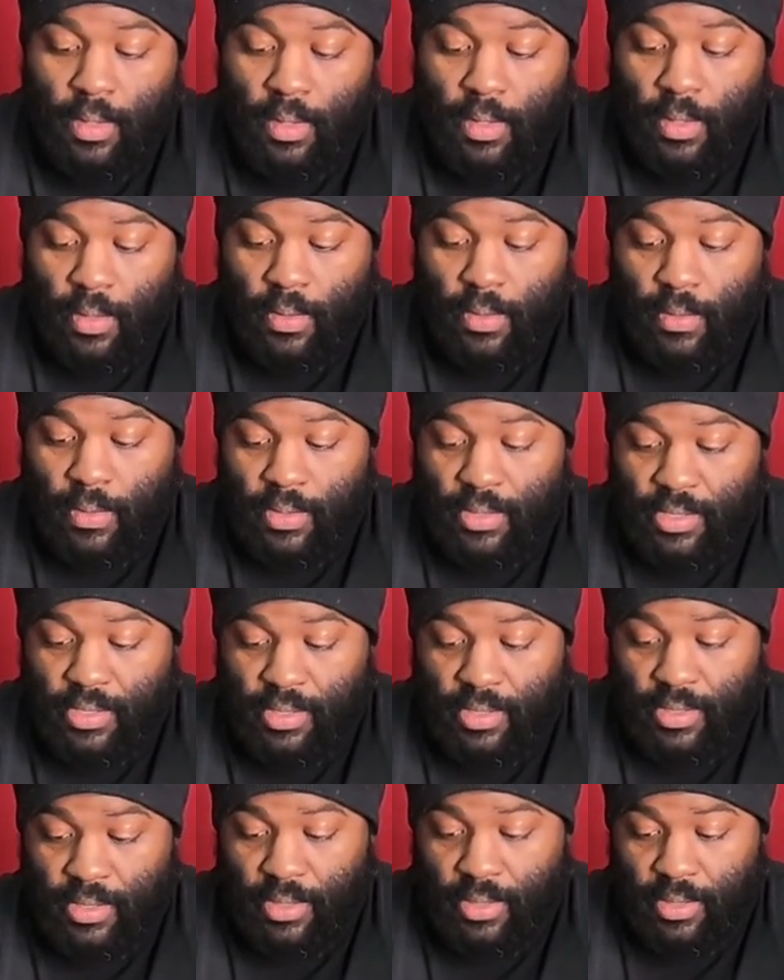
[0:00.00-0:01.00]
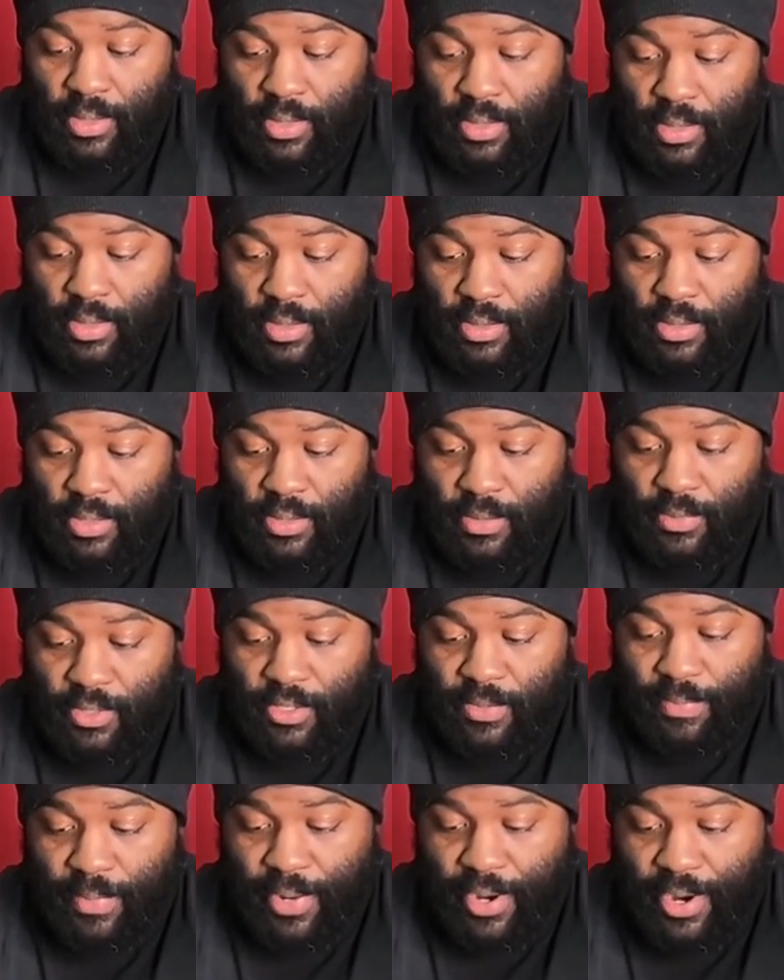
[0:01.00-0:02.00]
And of course, some
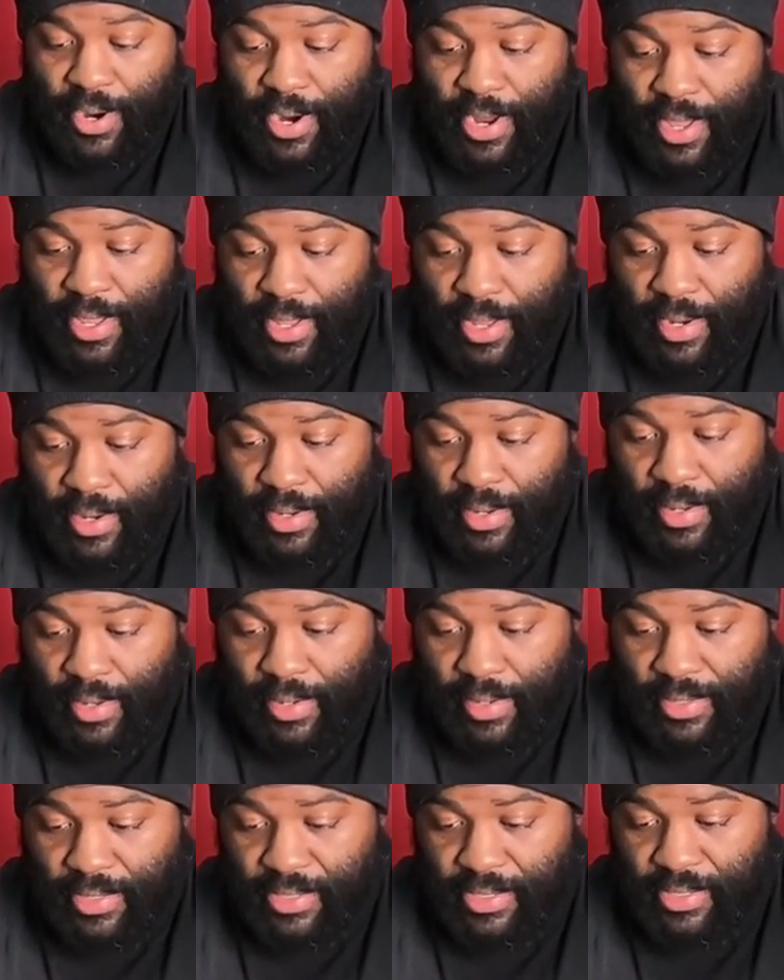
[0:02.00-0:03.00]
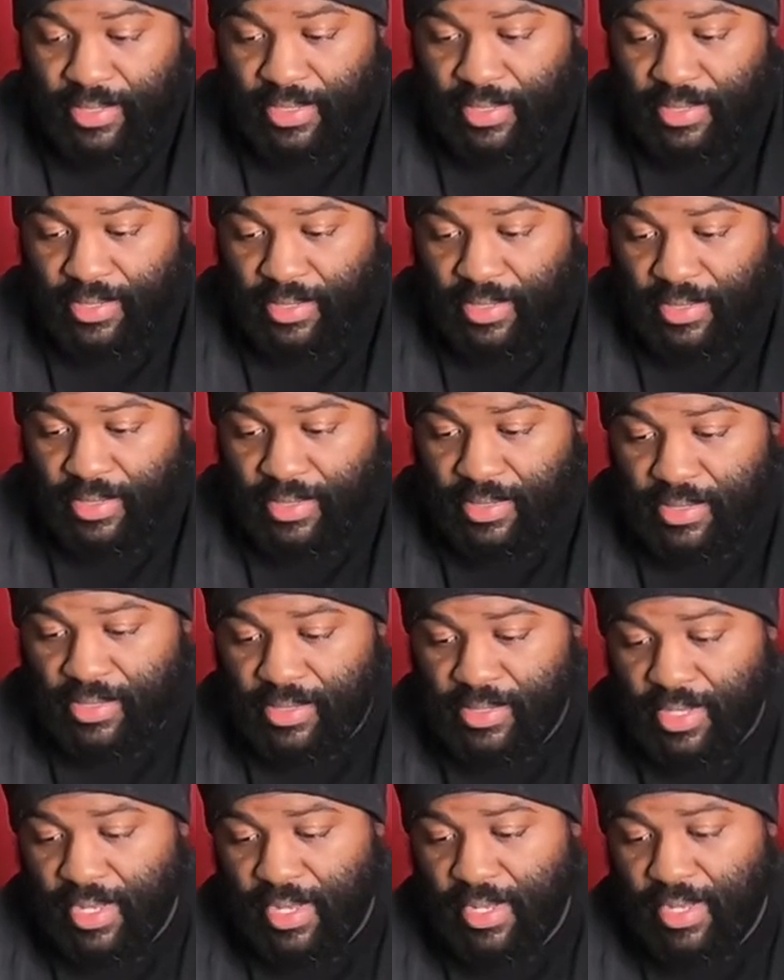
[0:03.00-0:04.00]
Spearhead 60
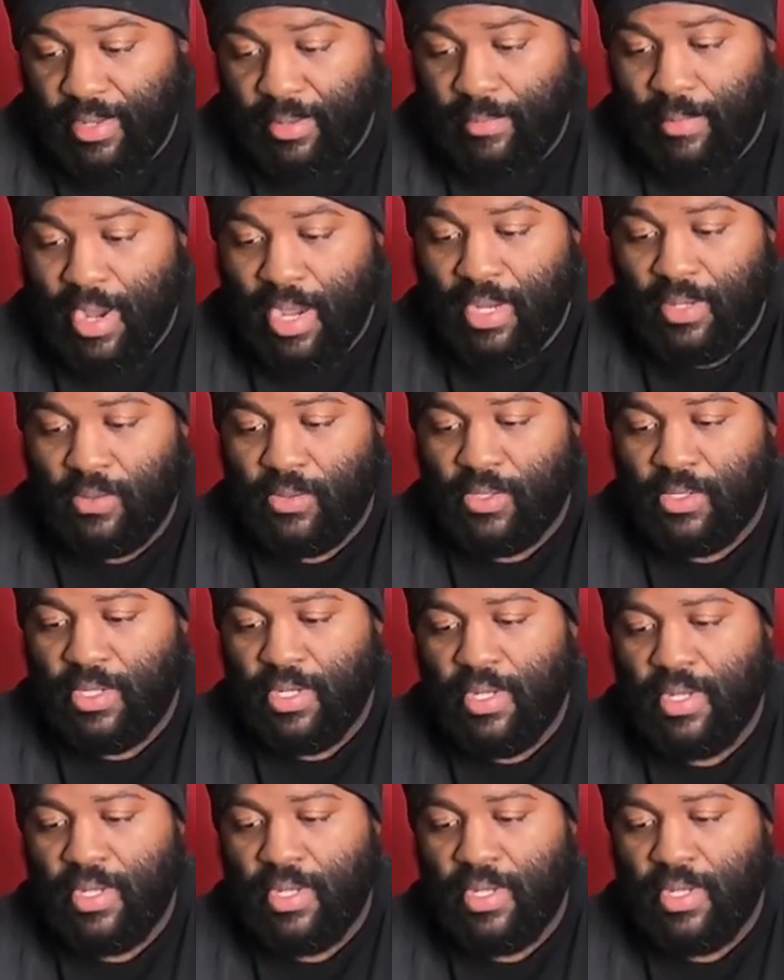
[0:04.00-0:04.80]
sinking models.